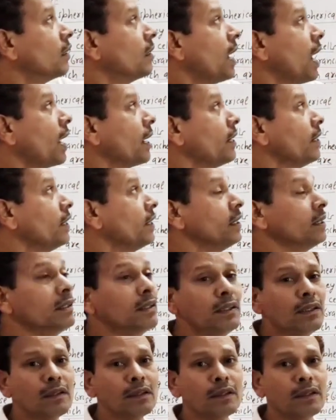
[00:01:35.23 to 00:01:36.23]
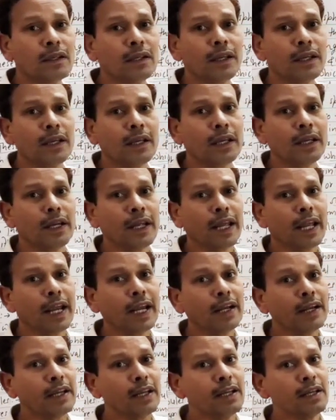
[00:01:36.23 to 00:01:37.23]
Garnier in
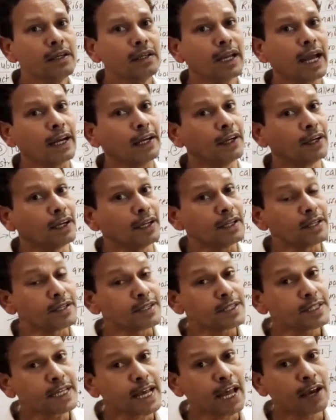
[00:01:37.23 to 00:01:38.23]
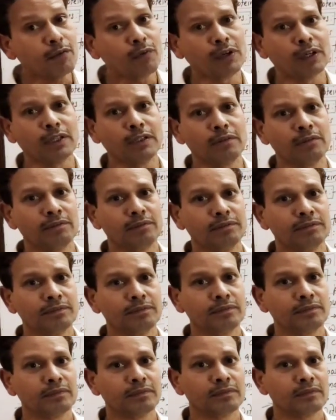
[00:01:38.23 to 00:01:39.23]
1897.
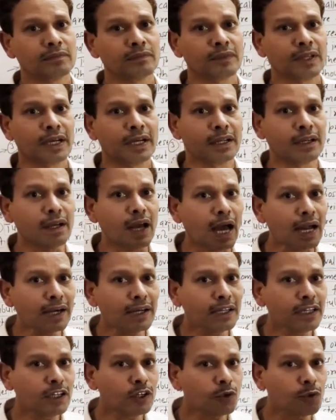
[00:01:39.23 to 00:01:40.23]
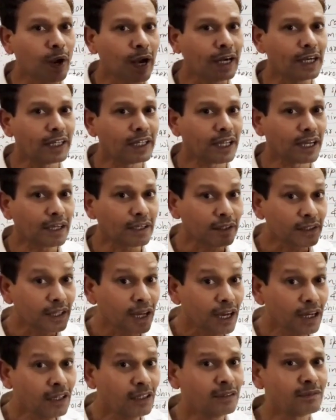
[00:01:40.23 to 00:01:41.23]
And Garnier coined the
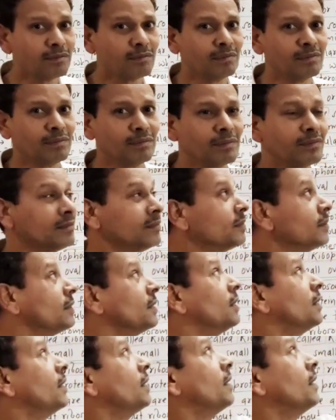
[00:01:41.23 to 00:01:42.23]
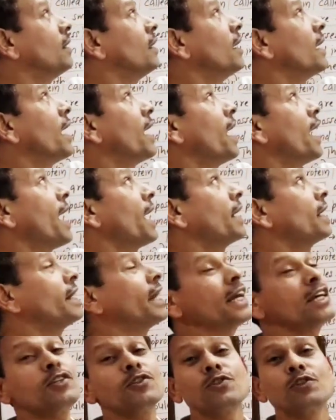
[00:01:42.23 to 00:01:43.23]
term
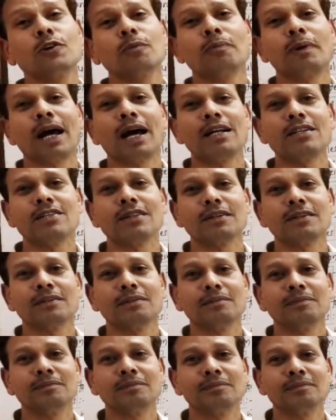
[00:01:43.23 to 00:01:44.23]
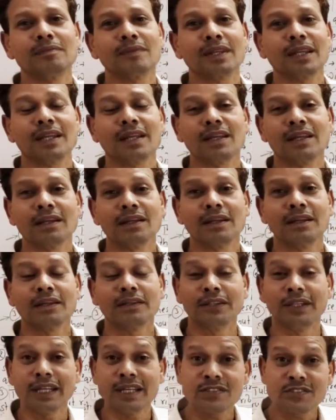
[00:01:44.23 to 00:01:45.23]
ergastoplasm.
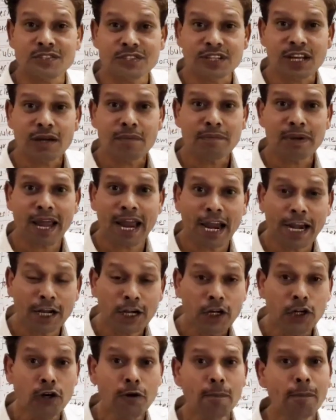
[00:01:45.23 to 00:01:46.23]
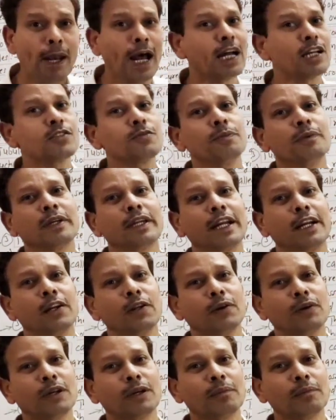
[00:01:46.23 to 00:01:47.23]
This term endoplasmic
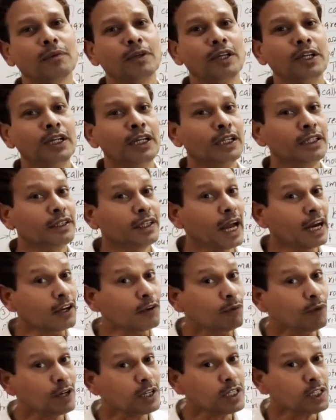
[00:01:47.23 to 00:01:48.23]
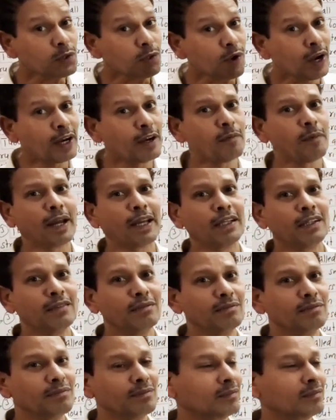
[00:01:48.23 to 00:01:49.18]
reticulum, that was coined by